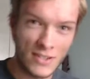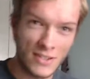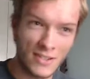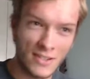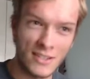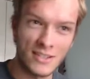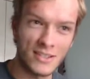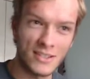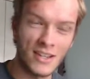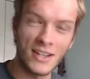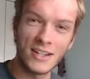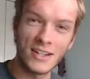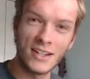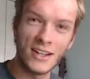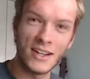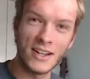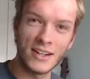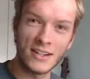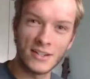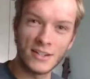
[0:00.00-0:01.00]
Because I'd
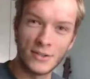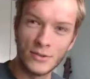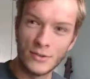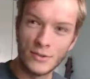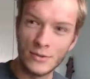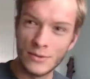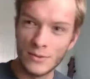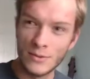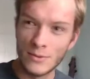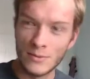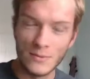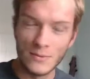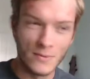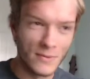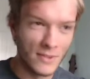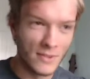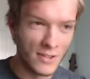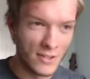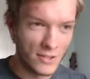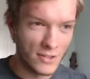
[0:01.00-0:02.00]
like to
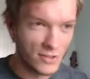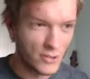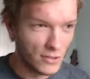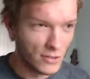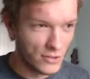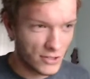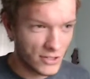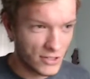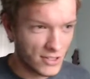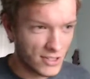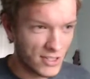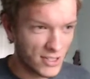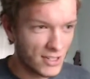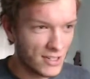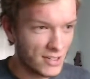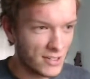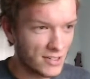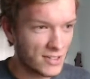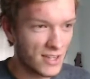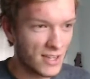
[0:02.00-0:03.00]
search and
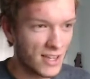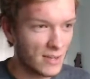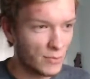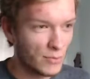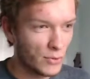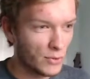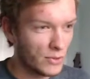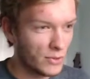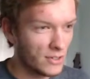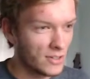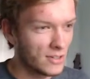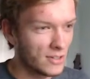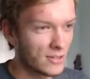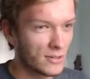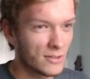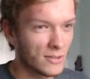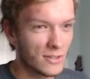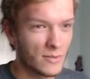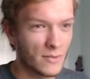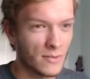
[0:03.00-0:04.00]
seize that booty or
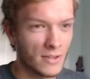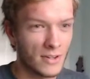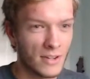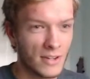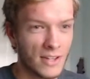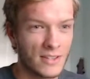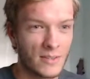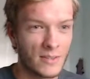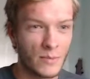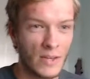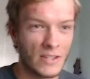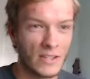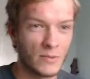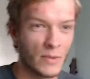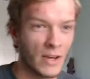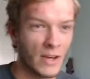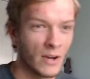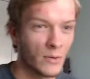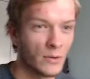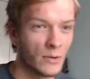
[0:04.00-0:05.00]
something. That's
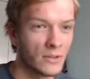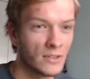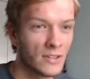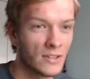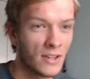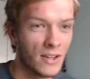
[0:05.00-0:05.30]
backwards.